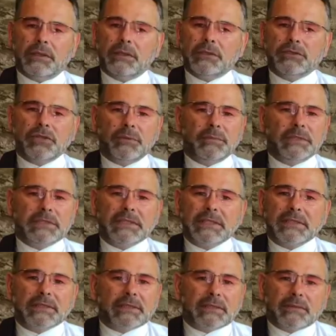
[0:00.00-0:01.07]
The Germans
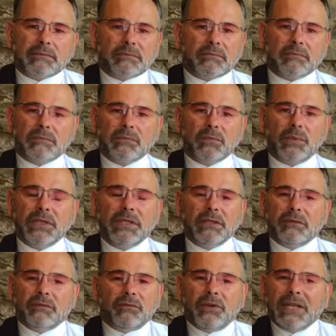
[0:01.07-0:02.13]
said, we
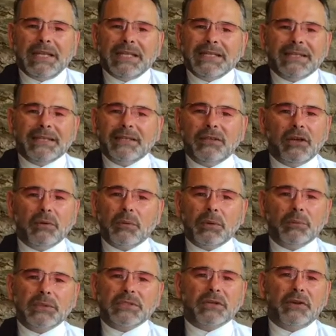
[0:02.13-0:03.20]
really didn't know what
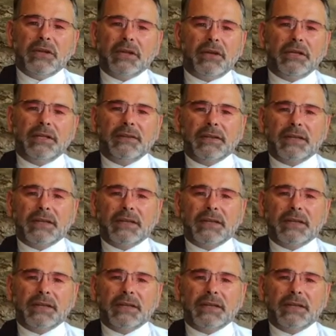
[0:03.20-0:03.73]
was going on in